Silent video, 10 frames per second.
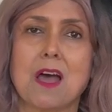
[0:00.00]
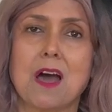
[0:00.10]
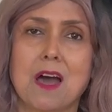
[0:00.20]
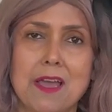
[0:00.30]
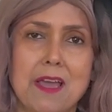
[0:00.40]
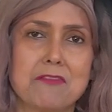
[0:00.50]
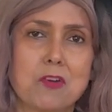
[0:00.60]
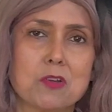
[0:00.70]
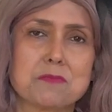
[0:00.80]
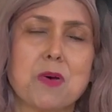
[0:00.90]
I have
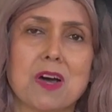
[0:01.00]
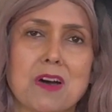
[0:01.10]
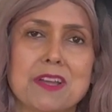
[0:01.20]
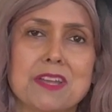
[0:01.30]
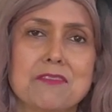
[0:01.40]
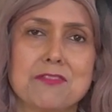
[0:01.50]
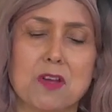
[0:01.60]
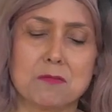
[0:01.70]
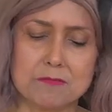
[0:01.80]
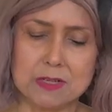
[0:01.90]
got mine
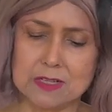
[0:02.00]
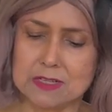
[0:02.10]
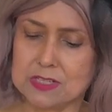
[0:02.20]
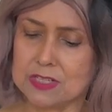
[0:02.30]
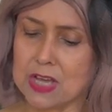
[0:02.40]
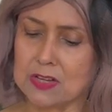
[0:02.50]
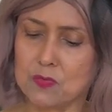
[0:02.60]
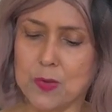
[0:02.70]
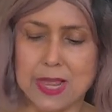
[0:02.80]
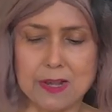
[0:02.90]
from
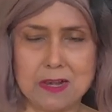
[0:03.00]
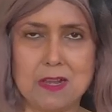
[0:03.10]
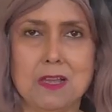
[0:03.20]
Dunwell.